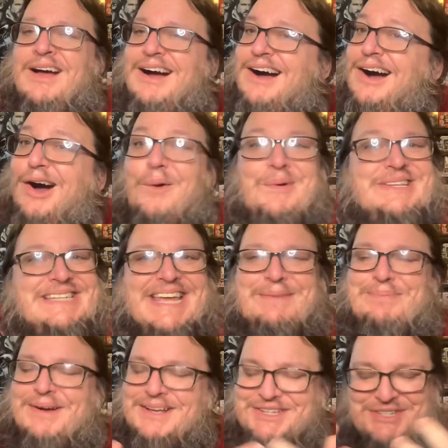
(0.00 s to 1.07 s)
Always
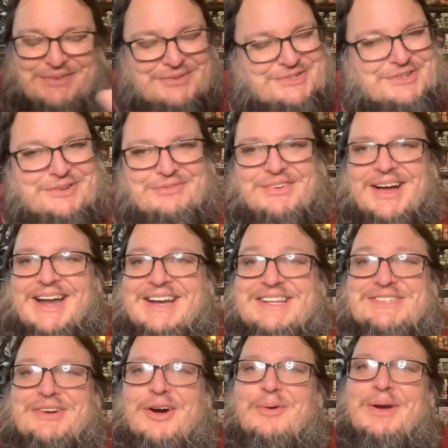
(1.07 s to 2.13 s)
keep hunting because you never know what you're going to find. And
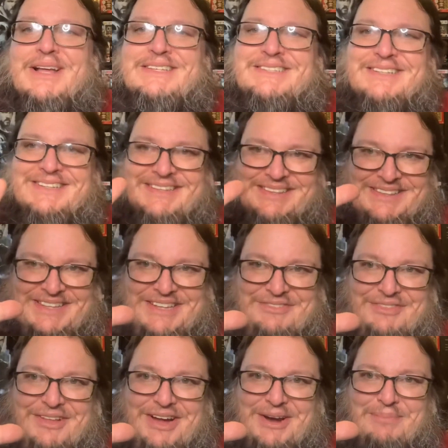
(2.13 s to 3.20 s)
as always, live
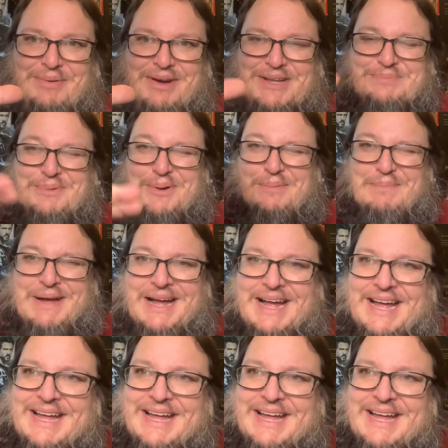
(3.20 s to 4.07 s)
long and prosper. Bye.